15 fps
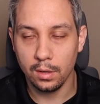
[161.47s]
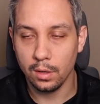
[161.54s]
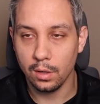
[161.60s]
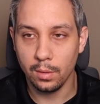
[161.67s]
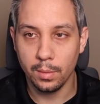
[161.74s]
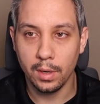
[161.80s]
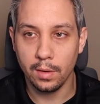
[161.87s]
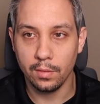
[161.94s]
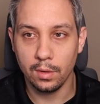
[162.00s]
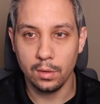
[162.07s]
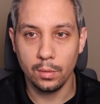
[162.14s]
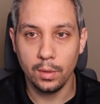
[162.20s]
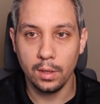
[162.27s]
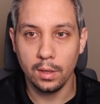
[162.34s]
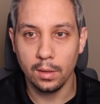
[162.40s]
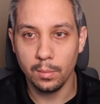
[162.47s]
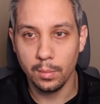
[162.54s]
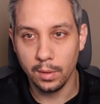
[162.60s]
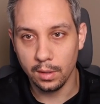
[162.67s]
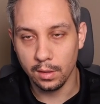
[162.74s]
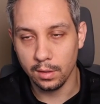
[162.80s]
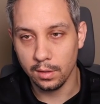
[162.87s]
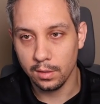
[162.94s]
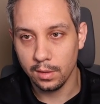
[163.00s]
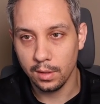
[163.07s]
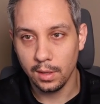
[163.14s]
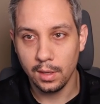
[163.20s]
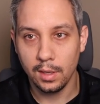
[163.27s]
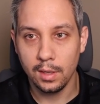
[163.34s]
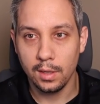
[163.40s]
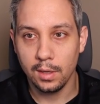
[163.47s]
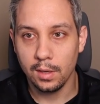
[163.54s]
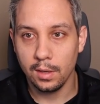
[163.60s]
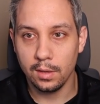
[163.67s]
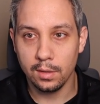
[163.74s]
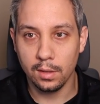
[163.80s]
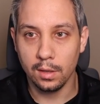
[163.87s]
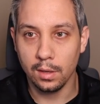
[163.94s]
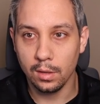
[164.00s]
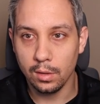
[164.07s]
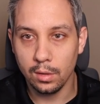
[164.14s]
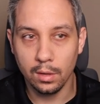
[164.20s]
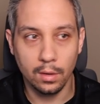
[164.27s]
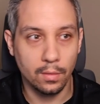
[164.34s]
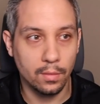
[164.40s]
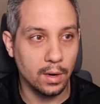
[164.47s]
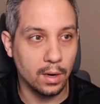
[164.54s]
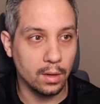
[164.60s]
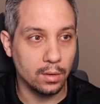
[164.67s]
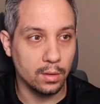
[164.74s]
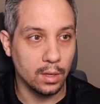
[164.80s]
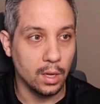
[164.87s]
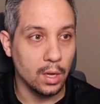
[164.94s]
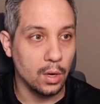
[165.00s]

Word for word: You know, you might have to tweak it because it's going to include other files,